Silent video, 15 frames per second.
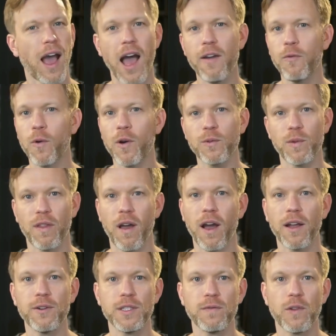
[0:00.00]
I've worked with
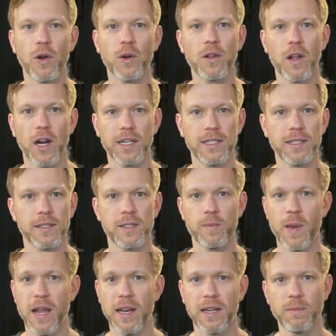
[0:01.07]
hundreds of local artists
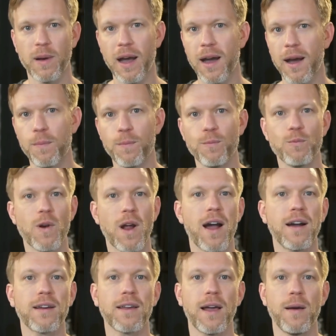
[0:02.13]
spanning pop,
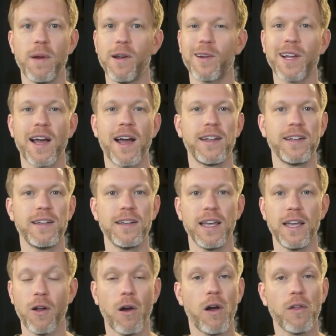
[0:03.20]
rock, Americana,
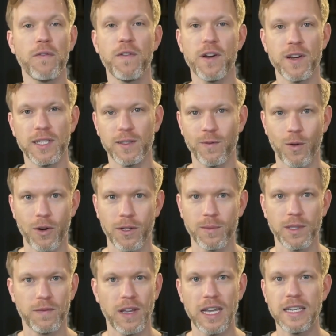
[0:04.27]
and all the various
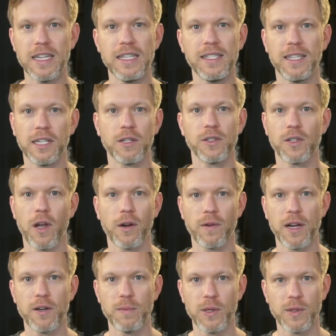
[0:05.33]
forms of indie singer
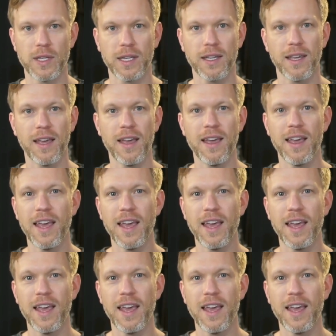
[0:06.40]
songwriter music.